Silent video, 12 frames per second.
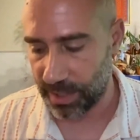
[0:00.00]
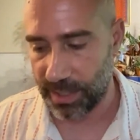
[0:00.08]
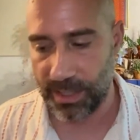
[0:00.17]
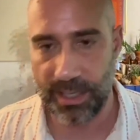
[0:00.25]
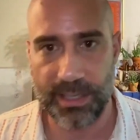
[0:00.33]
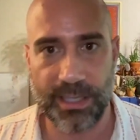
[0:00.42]

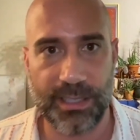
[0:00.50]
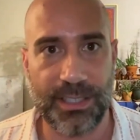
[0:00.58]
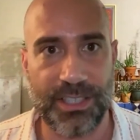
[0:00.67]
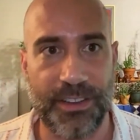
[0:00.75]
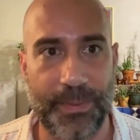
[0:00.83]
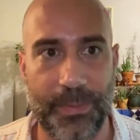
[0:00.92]
there's
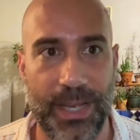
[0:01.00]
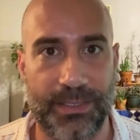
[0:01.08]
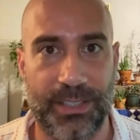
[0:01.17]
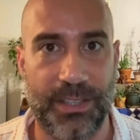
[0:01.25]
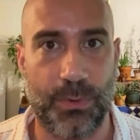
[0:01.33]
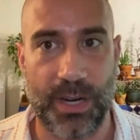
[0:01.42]
enough people out
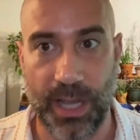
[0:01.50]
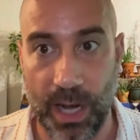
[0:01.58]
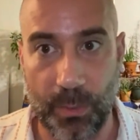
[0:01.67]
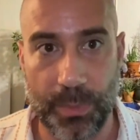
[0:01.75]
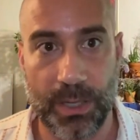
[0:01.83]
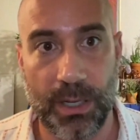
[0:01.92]
there that want to
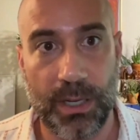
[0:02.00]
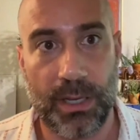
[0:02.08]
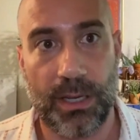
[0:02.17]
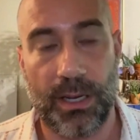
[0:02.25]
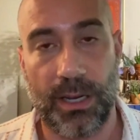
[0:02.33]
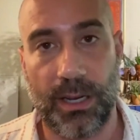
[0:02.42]
help
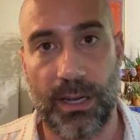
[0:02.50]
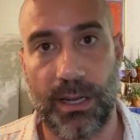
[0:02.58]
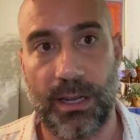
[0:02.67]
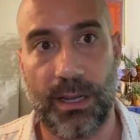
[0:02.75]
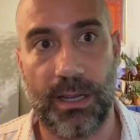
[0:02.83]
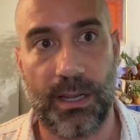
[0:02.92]

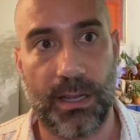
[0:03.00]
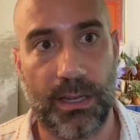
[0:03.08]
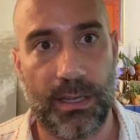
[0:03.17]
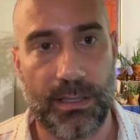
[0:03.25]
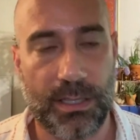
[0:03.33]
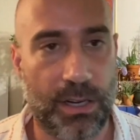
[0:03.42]

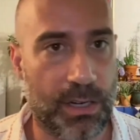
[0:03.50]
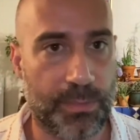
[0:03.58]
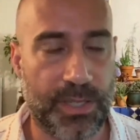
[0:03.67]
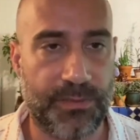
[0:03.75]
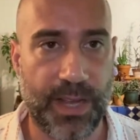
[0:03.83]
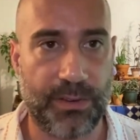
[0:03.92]
startups
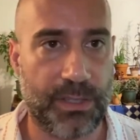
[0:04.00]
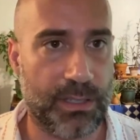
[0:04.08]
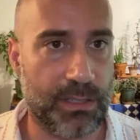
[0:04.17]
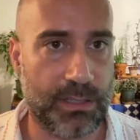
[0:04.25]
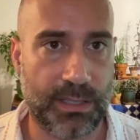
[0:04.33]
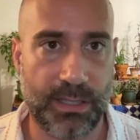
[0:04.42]
and
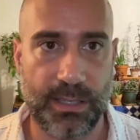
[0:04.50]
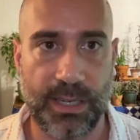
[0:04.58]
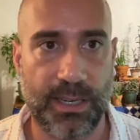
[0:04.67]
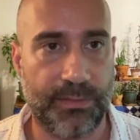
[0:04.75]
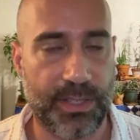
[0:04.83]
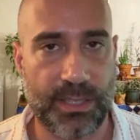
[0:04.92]
founders. And
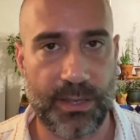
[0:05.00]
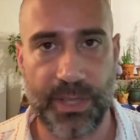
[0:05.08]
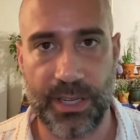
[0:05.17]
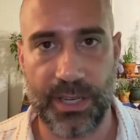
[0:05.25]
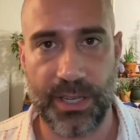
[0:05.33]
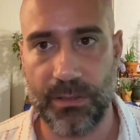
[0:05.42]
if it's
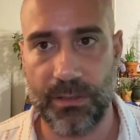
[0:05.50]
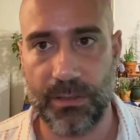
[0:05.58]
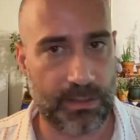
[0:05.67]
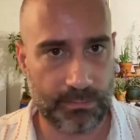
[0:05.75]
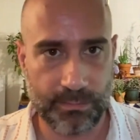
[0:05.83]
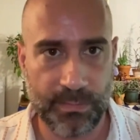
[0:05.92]
something new,
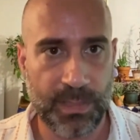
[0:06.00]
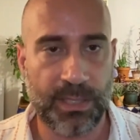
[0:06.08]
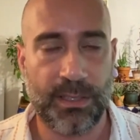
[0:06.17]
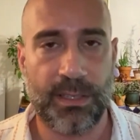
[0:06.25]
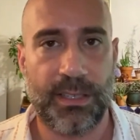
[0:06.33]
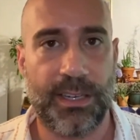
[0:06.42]
and
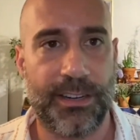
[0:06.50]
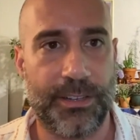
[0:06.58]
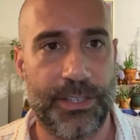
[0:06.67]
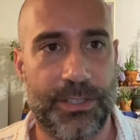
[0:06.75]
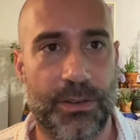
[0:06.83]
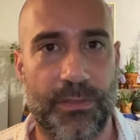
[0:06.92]

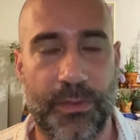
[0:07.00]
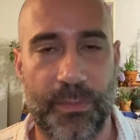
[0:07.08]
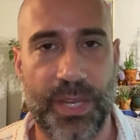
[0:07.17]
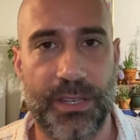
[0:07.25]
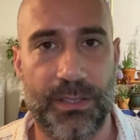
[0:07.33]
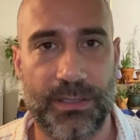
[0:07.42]
you sort of
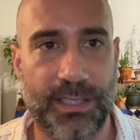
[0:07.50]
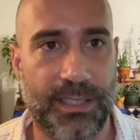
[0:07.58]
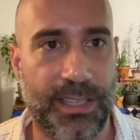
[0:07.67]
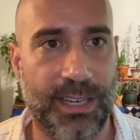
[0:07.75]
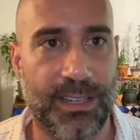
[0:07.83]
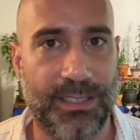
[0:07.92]
appeal to
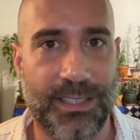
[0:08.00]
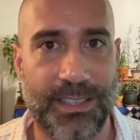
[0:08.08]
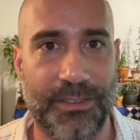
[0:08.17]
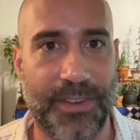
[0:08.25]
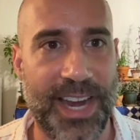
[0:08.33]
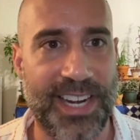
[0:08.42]
their
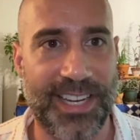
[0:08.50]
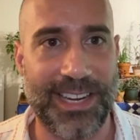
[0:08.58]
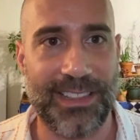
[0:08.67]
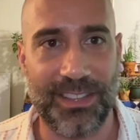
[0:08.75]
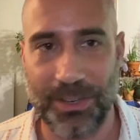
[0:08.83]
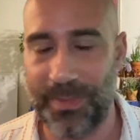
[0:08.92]
vanity a
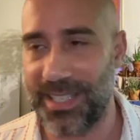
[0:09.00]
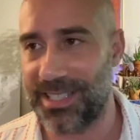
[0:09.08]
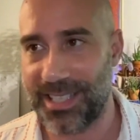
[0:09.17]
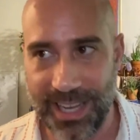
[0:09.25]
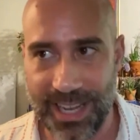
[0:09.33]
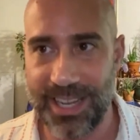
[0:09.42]
little bit and
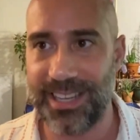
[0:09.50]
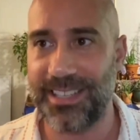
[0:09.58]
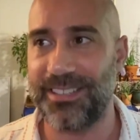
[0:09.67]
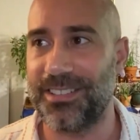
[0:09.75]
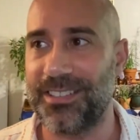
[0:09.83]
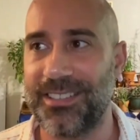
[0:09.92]
say, hey,
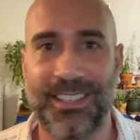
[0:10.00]
you're